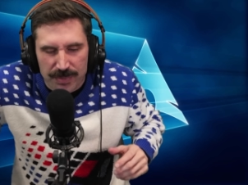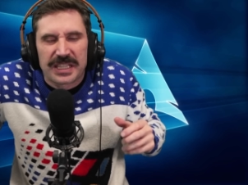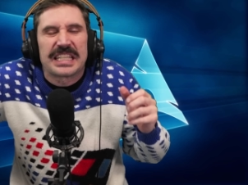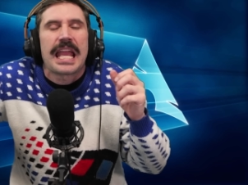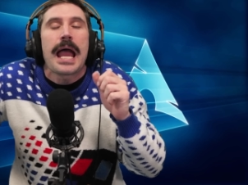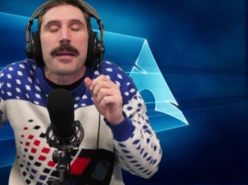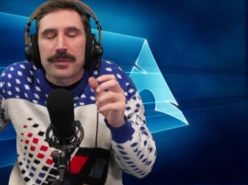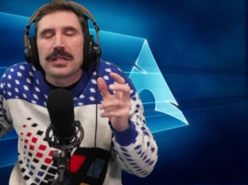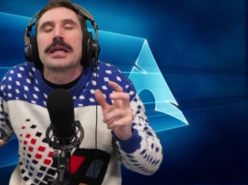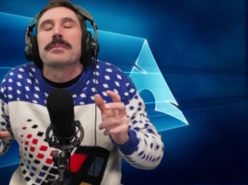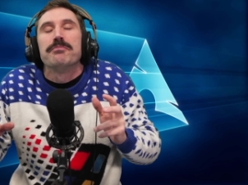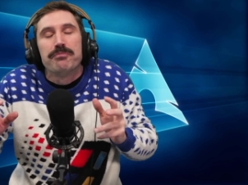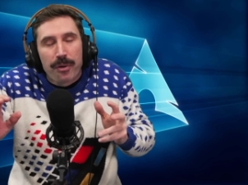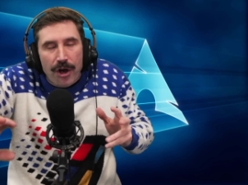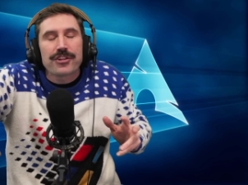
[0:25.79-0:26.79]
but the captain
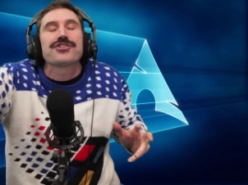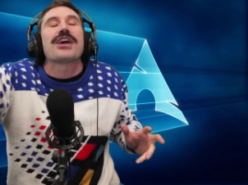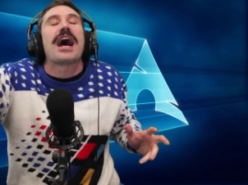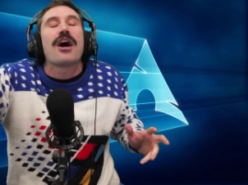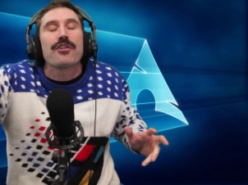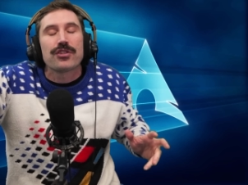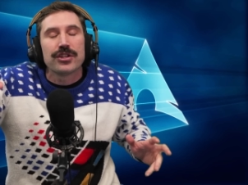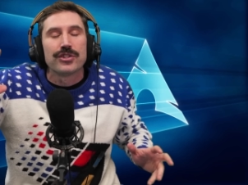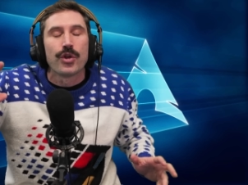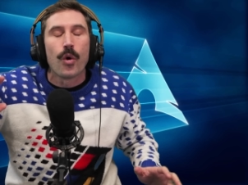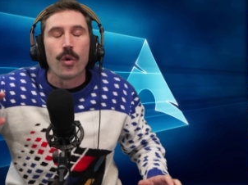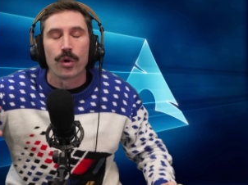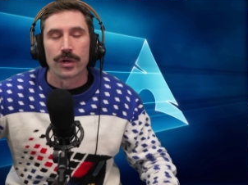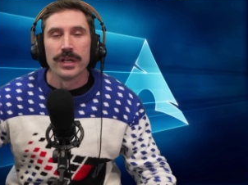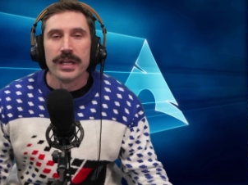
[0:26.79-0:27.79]
like busts out of the
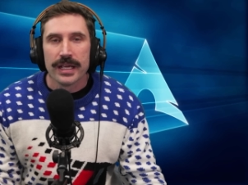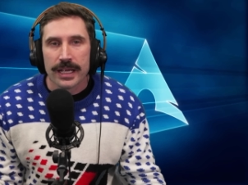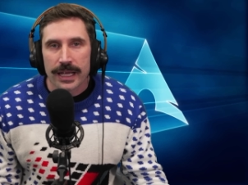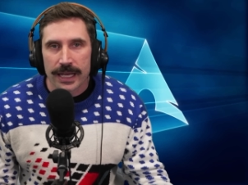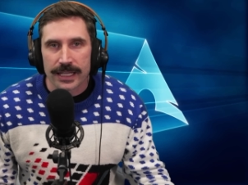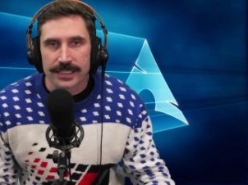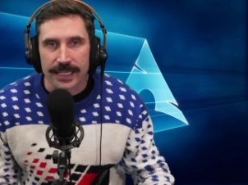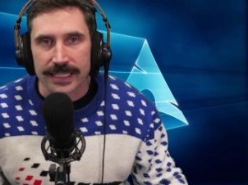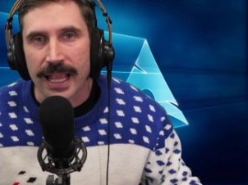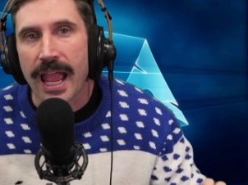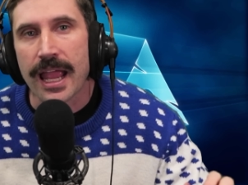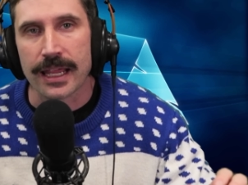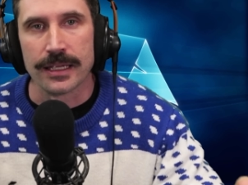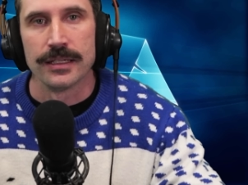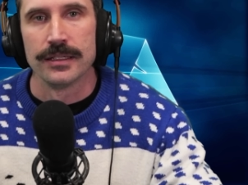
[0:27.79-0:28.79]
door and is like,
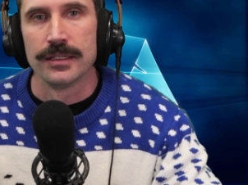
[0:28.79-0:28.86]
"Hey,